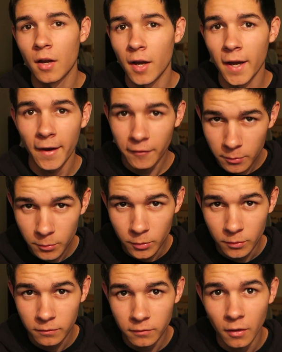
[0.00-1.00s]
I have to
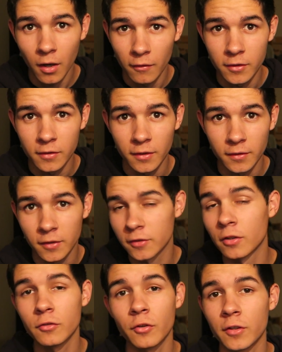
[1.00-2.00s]
move, obviously. There's
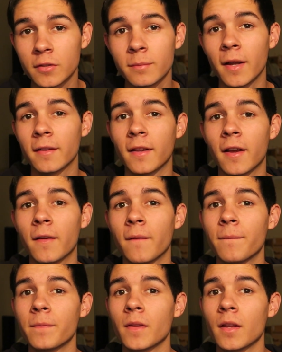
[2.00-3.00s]
no choice about that.
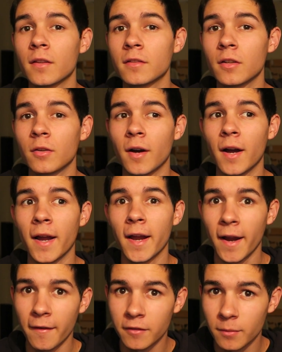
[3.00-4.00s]
So I
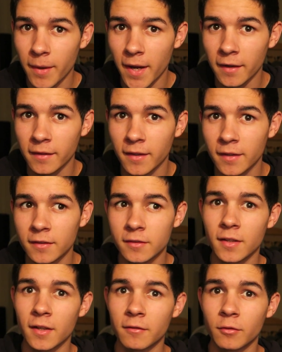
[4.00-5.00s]
have to pack things,
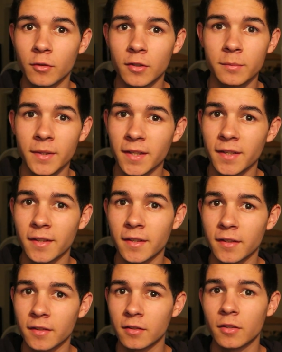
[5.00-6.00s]
therefore it's making
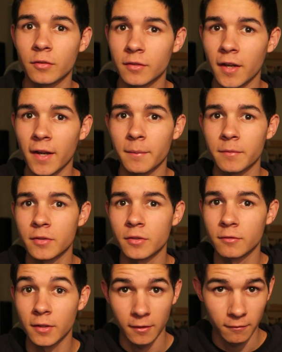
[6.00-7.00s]
it no time
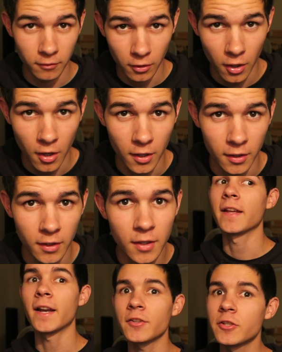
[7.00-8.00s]
to really vlog.
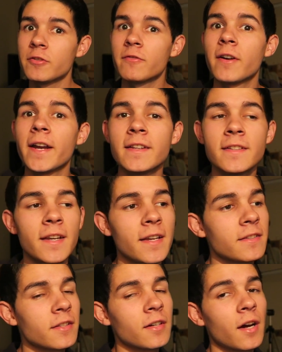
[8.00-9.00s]
It actually rained
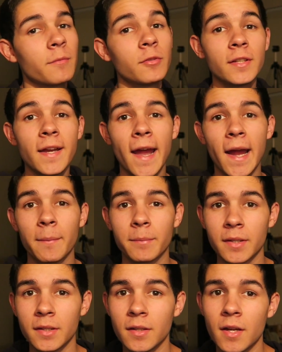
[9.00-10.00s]
today, so I'm really
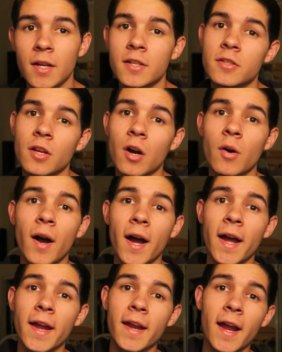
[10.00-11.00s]
happy. So
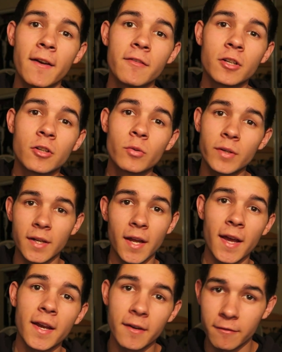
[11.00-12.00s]
I have a quick
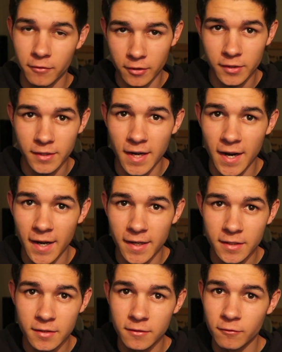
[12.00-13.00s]
edit for you
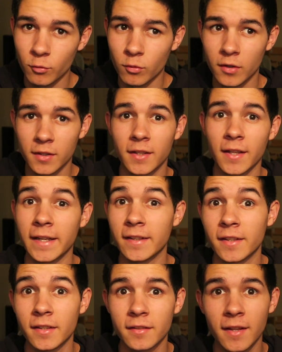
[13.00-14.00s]
guys for the
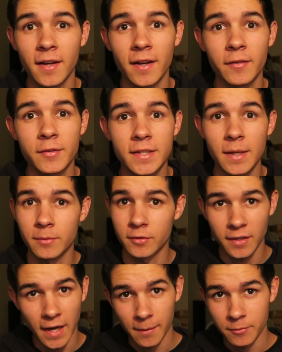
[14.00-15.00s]
lightning that I was able
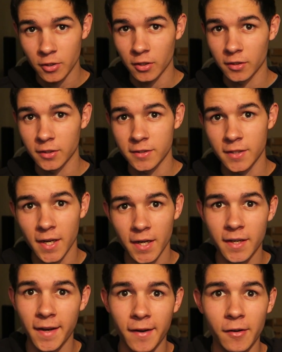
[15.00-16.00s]
to capture earlier
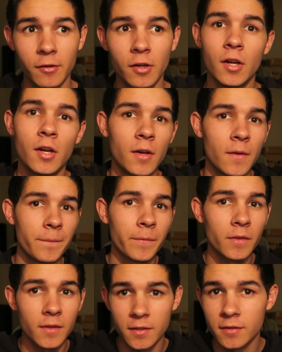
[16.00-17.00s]
today. Now,
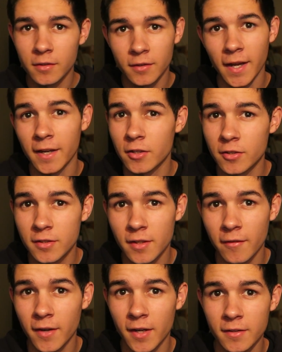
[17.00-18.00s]
this little Canon
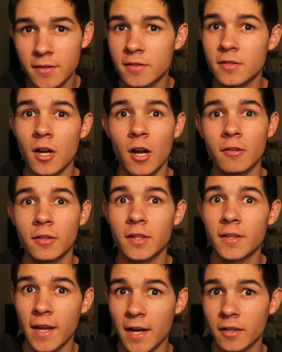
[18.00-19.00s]
G7X is not
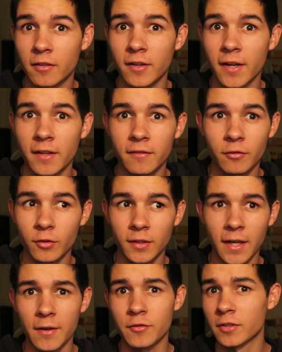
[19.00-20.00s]
really that great for
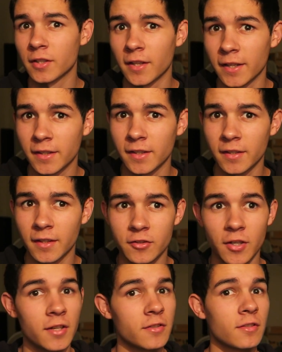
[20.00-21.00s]
capturing the lightning. I
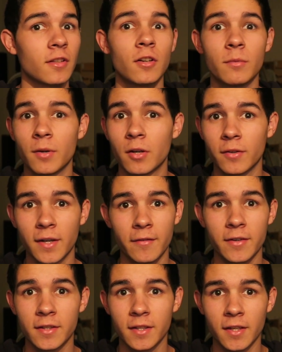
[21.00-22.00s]
tried slow-mo and
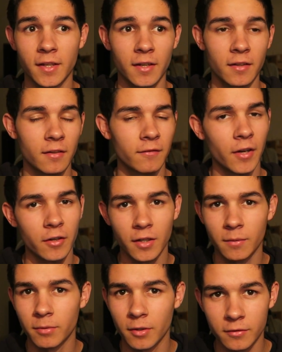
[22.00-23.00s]
everything and Final
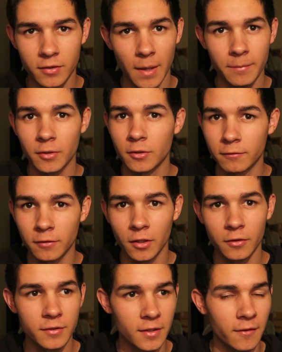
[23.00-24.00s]
Cut Pro's optical
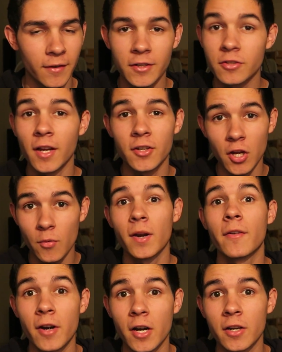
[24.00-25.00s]
flow stuff. I, I tried
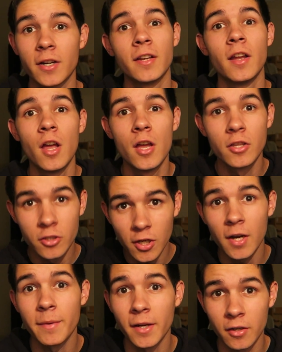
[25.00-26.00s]
whatever I could to
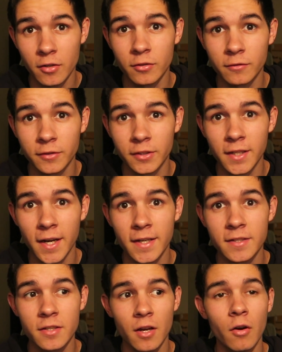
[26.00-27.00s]
try to make it cool for you
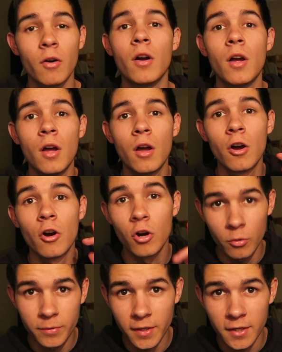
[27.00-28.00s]
guys. So
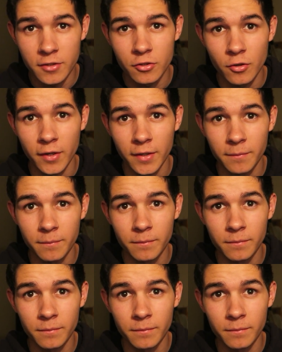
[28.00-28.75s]
hope you guys enjoy it.